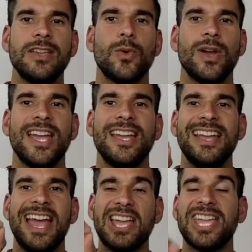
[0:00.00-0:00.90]
We're,
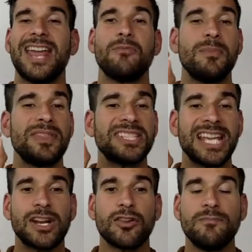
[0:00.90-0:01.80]
again, remember the
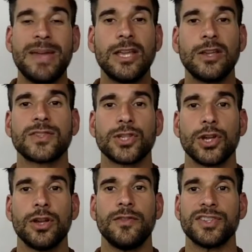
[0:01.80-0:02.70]
tenet of being of
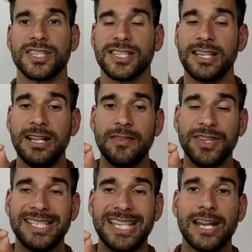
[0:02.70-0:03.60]
service. There's
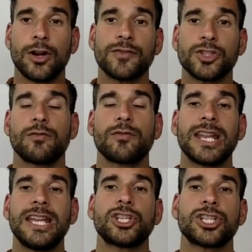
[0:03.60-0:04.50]
the tenet of sovereign
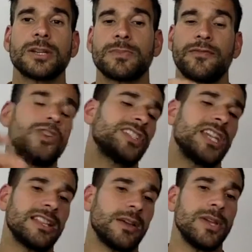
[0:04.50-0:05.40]
leadership. The first
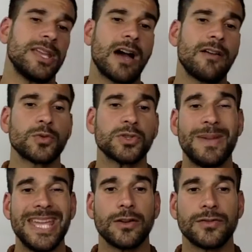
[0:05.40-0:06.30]
tenet that we covered was
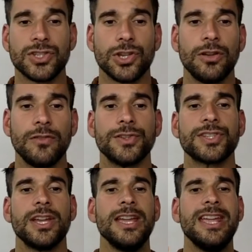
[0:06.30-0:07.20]
being of
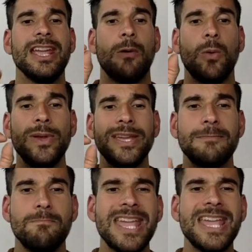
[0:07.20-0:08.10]
service. And when we
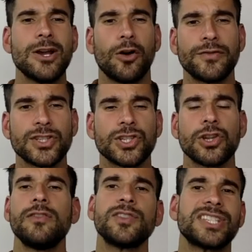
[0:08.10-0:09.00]
can be of
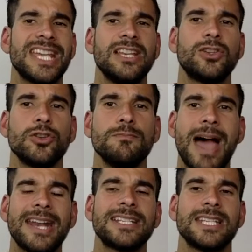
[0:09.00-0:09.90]
service in
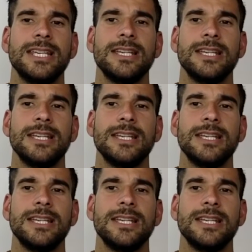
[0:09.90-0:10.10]
humanity,